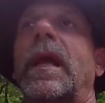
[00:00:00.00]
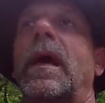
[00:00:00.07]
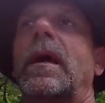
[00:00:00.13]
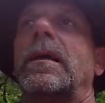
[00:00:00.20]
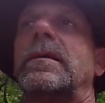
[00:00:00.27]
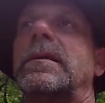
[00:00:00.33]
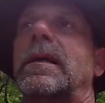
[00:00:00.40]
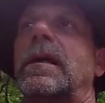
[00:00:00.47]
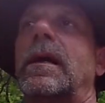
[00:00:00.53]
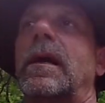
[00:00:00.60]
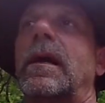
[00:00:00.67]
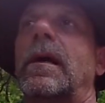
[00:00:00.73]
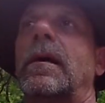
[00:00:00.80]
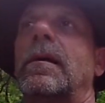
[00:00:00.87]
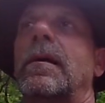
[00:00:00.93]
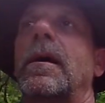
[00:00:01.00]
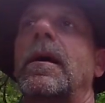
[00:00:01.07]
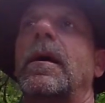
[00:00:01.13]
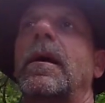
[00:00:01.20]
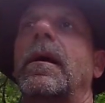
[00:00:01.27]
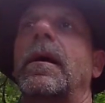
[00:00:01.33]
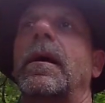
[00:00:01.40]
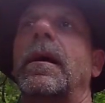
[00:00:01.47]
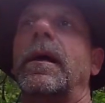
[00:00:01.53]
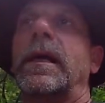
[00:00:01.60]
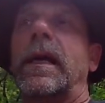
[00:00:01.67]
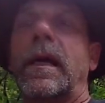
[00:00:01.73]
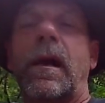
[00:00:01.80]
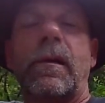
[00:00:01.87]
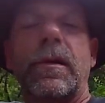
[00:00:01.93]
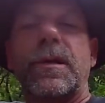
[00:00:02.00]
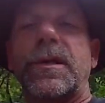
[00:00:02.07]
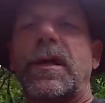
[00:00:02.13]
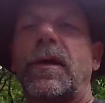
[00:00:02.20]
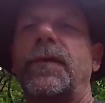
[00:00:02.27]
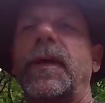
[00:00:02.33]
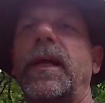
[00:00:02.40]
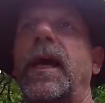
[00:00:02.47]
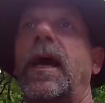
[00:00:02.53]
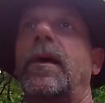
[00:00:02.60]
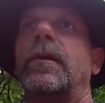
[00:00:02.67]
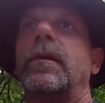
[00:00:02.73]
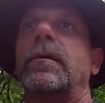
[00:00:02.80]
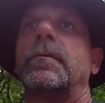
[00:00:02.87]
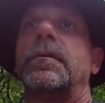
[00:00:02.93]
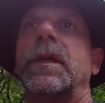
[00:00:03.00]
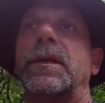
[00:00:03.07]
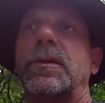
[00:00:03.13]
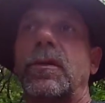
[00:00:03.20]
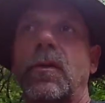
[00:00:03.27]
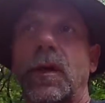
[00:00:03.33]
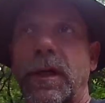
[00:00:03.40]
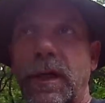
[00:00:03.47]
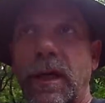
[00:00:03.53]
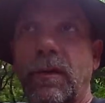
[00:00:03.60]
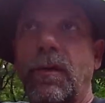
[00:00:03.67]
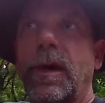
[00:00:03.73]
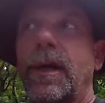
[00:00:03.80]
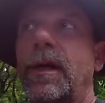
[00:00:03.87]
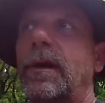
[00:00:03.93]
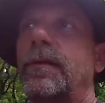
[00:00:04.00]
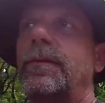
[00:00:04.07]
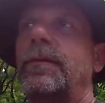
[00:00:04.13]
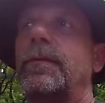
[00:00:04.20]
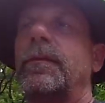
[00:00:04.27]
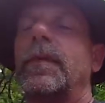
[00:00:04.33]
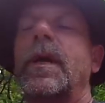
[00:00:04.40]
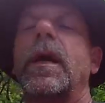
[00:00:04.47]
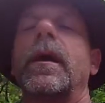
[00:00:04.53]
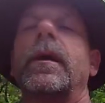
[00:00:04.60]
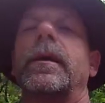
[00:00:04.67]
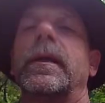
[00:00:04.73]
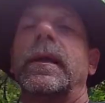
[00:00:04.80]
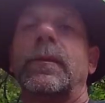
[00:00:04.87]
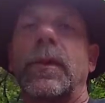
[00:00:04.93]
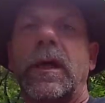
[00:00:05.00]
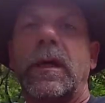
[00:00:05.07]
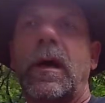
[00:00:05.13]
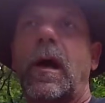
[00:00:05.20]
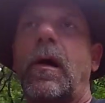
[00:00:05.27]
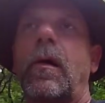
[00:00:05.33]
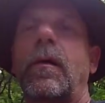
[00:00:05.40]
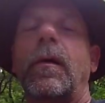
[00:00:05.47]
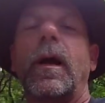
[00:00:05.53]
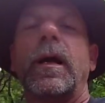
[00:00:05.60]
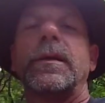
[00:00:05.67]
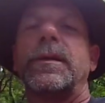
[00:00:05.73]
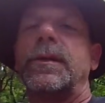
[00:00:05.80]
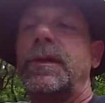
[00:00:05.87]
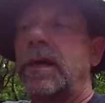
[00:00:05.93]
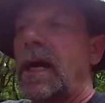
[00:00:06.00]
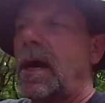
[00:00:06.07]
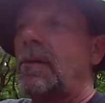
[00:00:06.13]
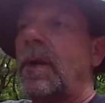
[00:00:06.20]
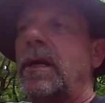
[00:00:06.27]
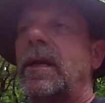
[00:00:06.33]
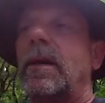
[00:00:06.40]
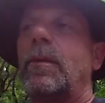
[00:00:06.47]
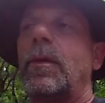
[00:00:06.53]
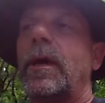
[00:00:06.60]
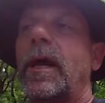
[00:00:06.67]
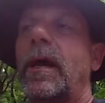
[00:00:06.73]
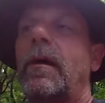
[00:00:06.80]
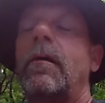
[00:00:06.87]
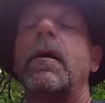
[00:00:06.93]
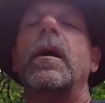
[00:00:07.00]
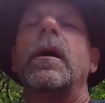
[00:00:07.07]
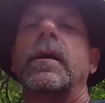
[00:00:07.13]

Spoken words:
I said, get all your stuff together that you want to get rid of. Give me a call. I said, you got my number now.